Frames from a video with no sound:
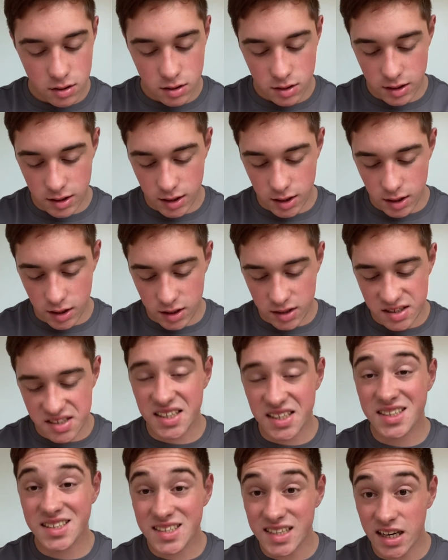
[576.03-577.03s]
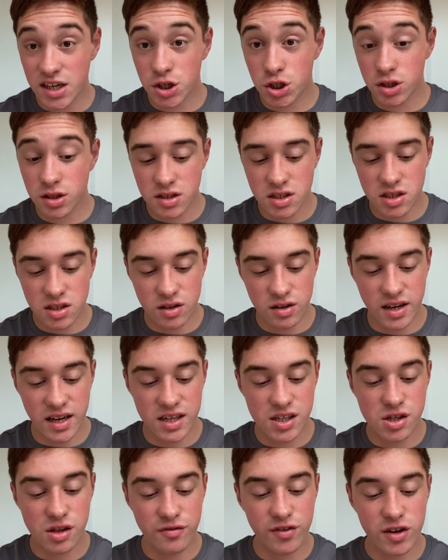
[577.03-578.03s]
6 sections. Okay,
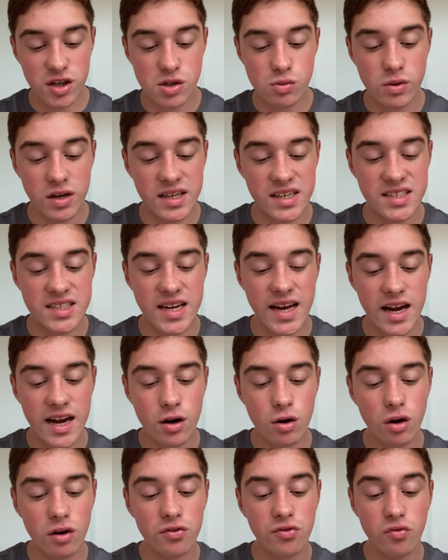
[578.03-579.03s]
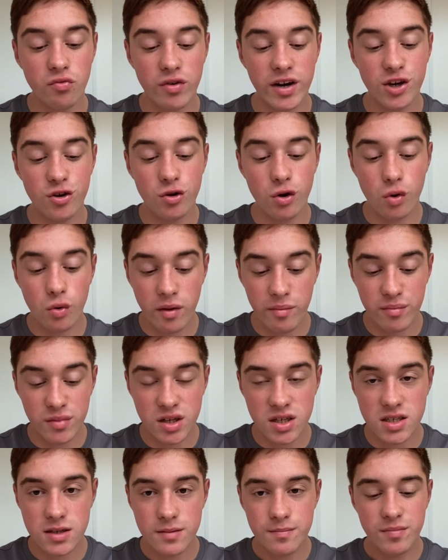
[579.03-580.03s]
so the first one is aircraft radio
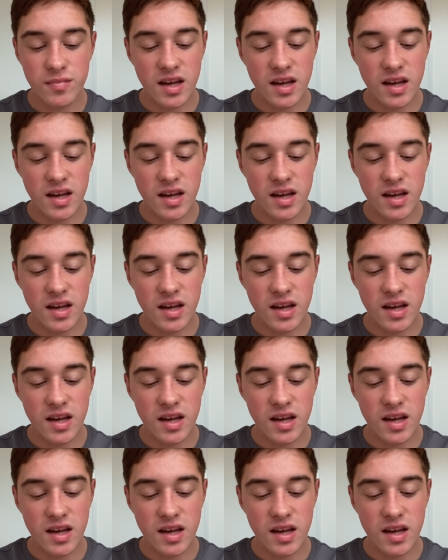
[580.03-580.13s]
equipment.